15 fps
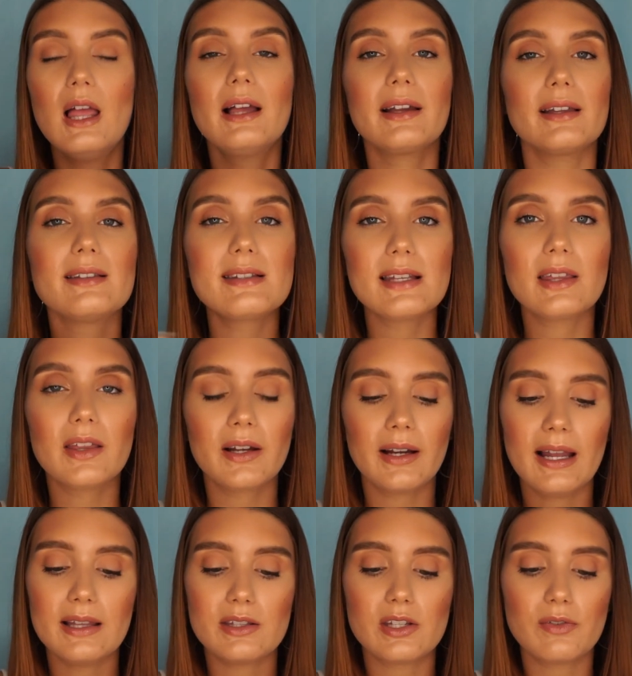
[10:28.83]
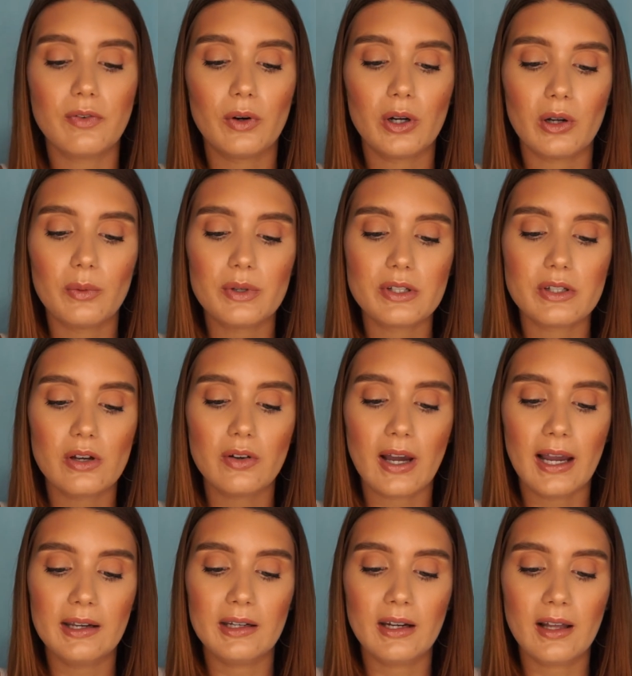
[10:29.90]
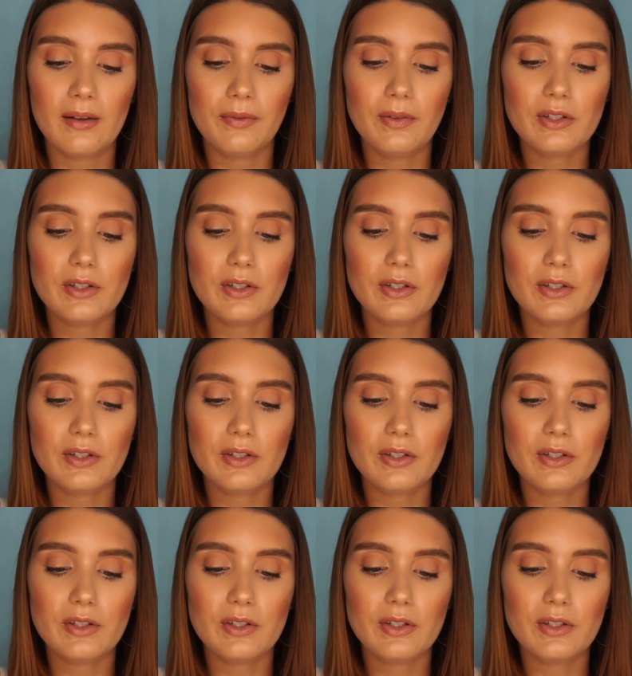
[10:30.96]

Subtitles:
concealer, and Sephora was so kind enough